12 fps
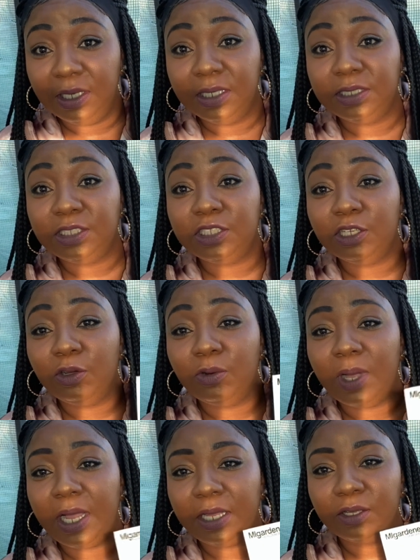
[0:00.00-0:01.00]
So
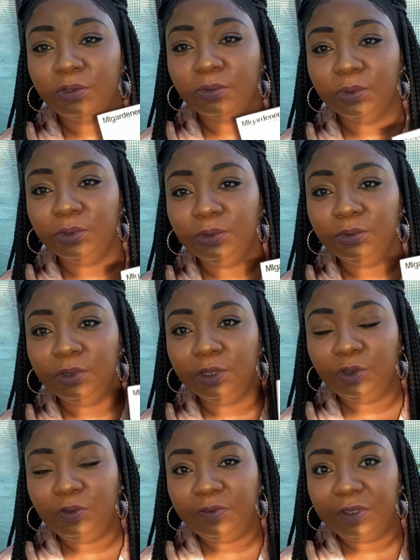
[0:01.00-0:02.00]
I grew
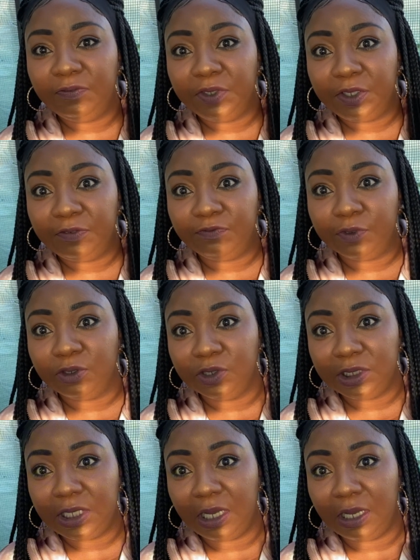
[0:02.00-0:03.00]
loofah for the first
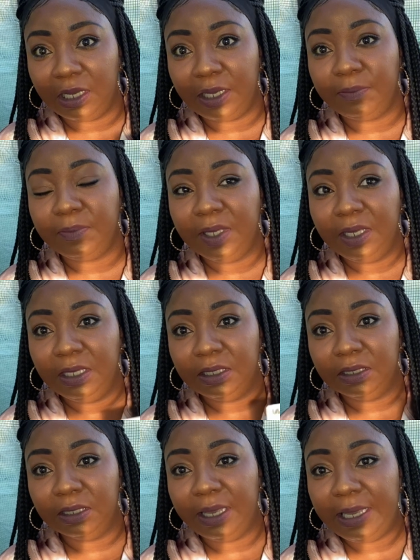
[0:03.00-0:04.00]
time
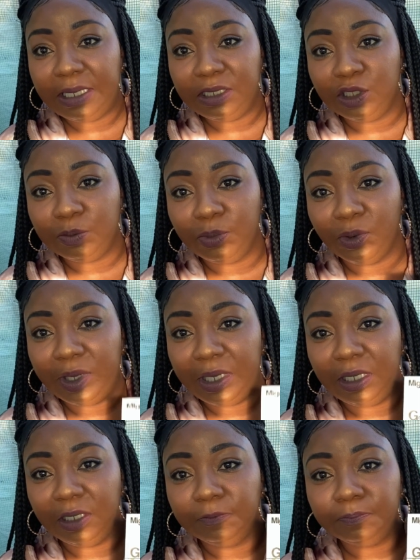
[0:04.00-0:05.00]
last
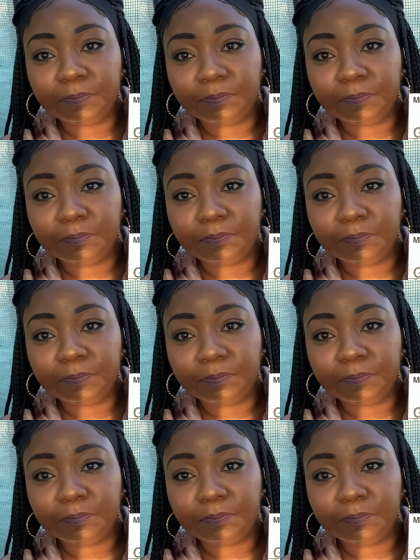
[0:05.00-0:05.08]
spring,